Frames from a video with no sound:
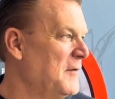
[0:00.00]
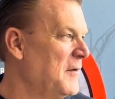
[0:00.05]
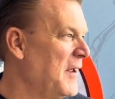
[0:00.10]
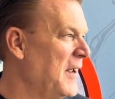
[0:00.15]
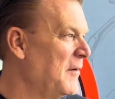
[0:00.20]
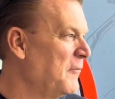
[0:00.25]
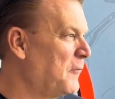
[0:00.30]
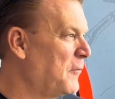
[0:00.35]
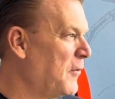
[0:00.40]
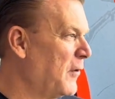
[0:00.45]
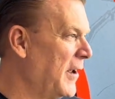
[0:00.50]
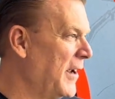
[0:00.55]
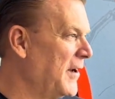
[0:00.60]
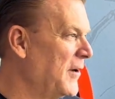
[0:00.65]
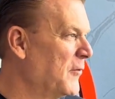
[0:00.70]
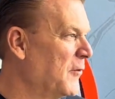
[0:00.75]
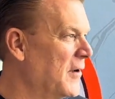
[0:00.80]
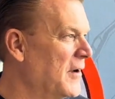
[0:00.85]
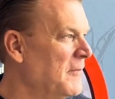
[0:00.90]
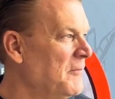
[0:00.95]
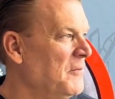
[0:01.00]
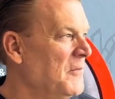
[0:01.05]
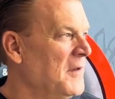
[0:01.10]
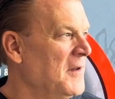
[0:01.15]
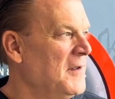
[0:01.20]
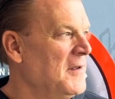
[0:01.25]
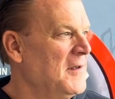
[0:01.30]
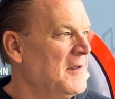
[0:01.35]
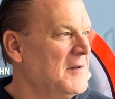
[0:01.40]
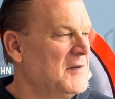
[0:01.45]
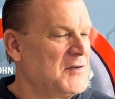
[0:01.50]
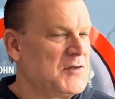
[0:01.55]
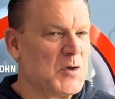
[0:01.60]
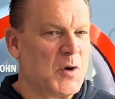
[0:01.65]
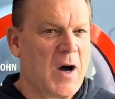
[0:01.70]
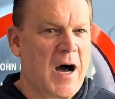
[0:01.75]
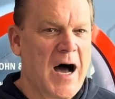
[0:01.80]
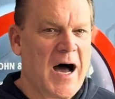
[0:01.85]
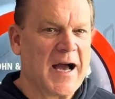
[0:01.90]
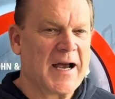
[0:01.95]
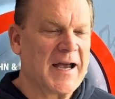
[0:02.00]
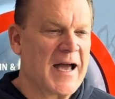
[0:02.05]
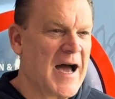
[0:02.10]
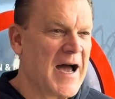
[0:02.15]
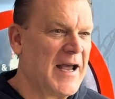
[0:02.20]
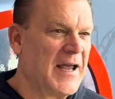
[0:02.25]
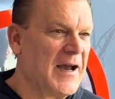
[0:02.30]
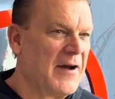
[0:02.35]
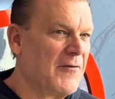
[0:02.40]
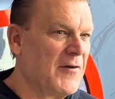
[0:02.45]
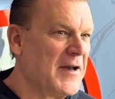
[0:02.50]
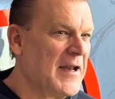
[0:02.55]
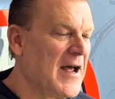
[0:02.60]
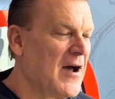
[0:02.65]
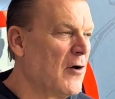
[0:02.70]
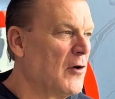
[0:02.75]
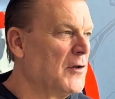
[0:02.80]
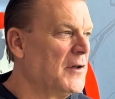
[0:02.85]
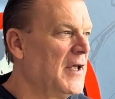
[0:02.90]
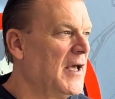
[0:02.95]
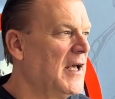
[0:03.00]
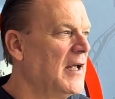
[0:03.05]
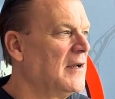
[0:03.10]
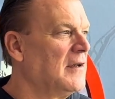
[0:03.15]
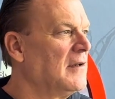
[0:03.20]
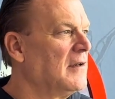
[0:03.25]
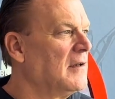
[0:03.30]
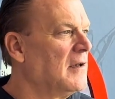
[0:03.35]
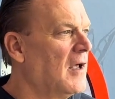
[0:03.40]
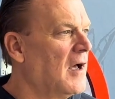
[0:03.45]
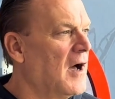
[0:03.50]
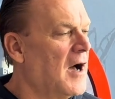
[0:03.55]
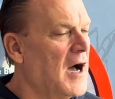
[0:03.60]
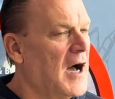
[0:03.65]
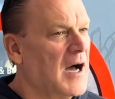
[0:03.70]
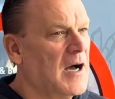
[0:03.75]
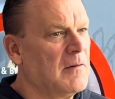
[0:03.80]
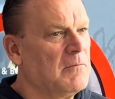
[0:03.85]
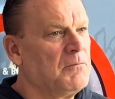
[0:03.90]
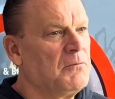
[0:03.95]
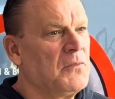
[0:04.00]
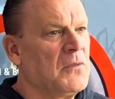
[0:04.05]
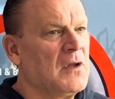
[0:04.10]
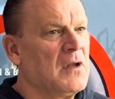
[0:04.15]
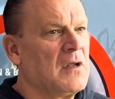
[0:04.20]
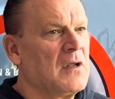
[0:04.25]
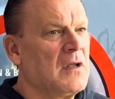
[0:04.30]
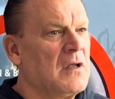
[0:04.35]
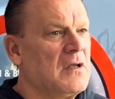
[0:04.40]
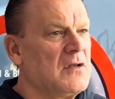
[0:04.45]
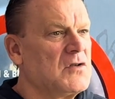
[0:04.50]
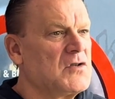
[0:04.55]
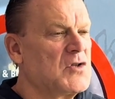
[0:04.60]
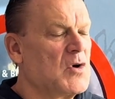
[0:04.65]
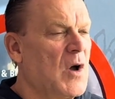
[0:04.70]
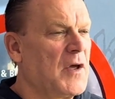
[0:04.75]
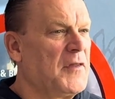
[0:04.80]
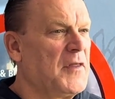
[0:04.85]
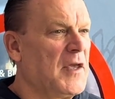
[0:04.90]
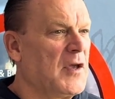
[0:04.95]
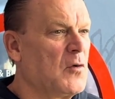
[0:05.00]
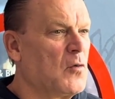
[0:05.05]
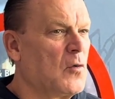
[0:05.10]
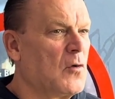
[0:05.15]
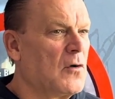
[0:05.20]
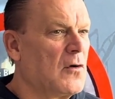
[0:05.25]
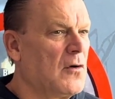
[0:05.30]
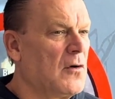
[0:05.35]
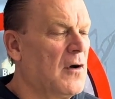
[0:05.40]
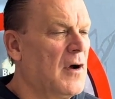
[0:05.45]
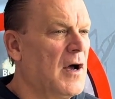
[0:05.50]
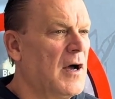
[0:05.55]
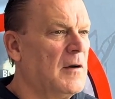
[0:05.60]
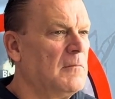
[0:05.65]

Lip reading: and play to a hot guy every now and then. So I think we're